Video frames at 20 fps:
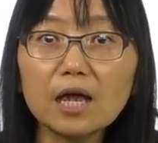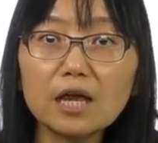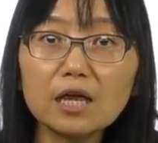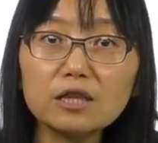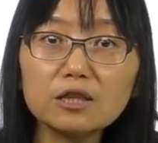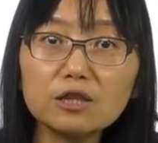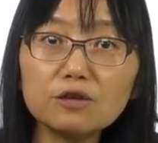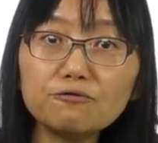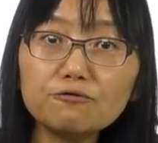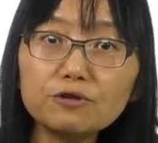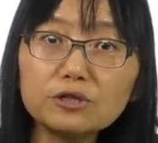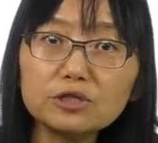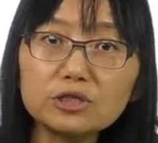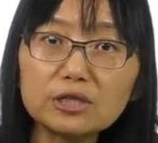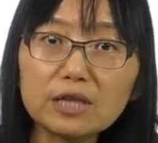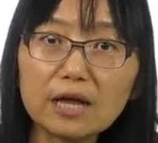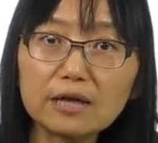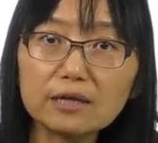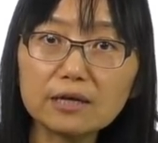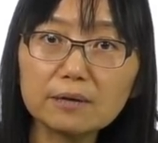In different
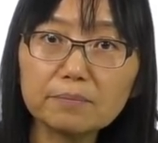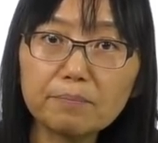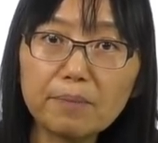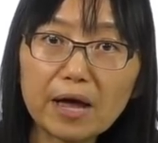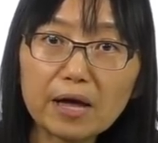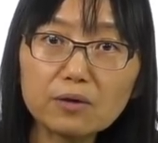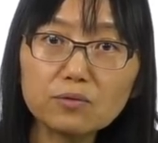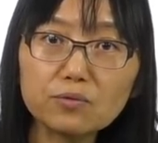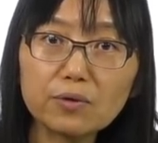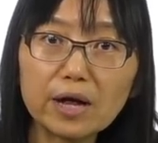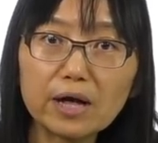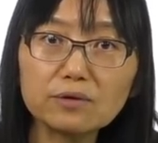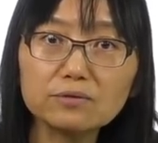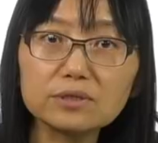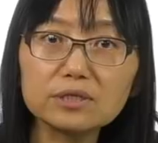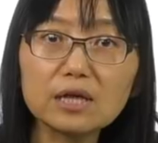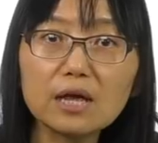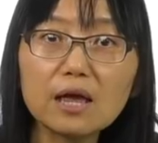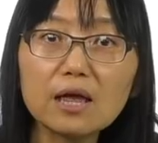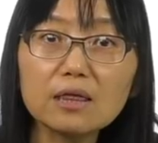genetic
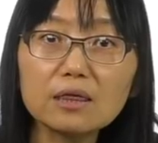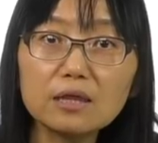backgrounds,